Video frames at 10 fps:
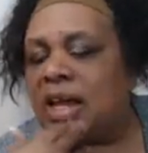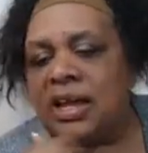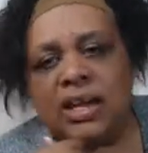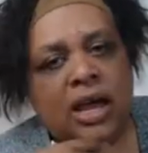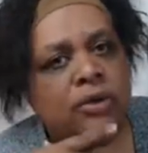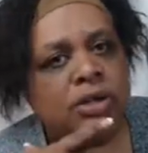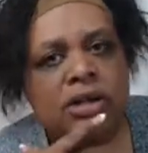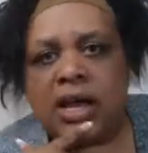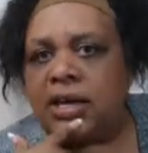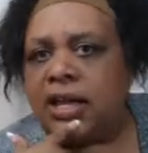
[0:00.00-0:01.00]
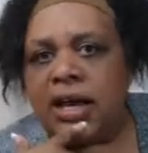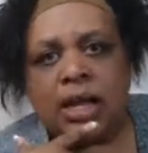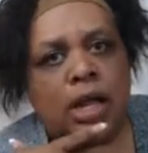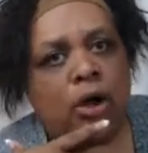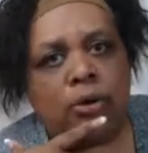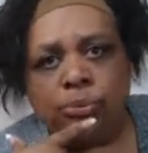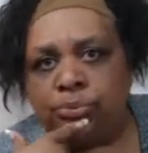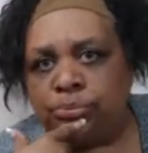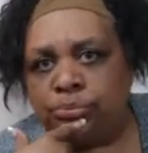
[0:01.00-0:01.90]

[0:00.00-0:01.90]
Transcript: And now you gotta let it go.